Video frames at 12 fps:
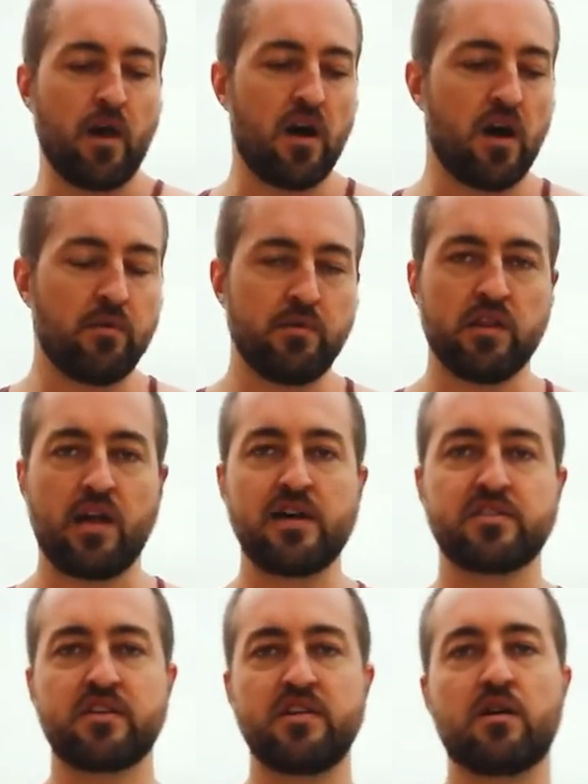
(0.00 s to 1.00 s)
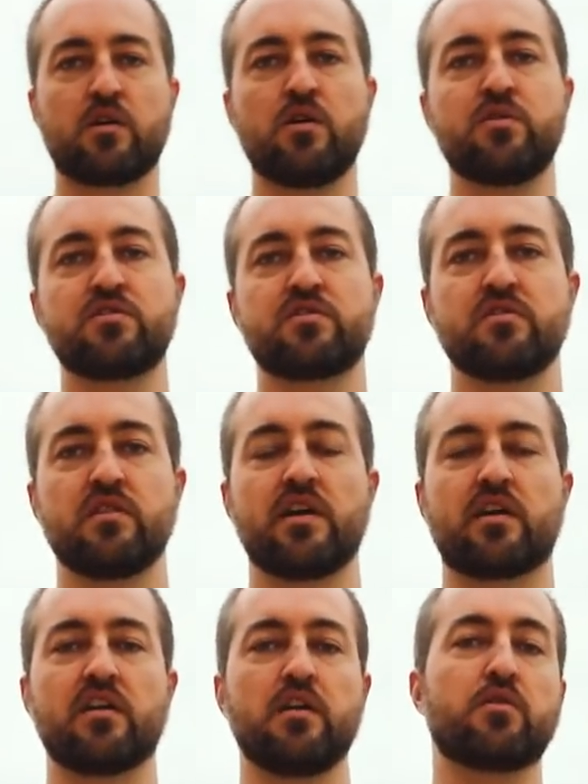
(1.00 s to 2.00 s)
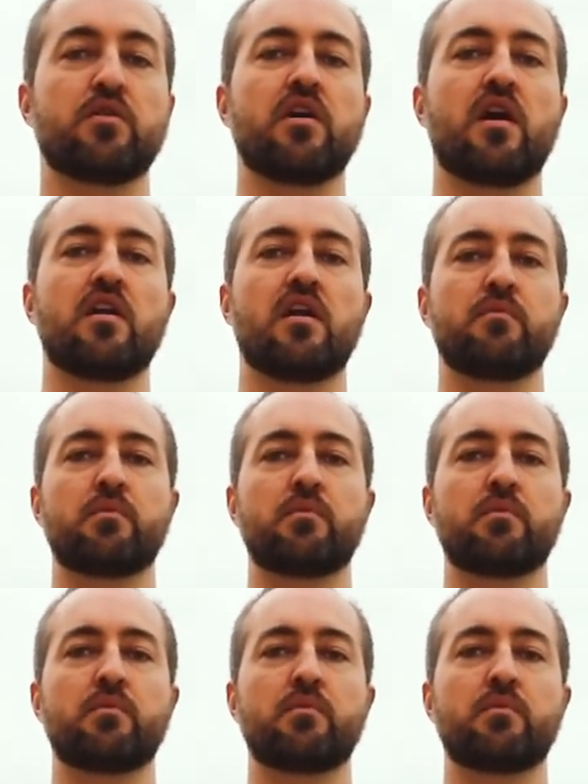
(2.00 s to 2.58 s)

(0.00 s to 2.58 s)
Um, and lastly, I'll close, and I could keep going on and on,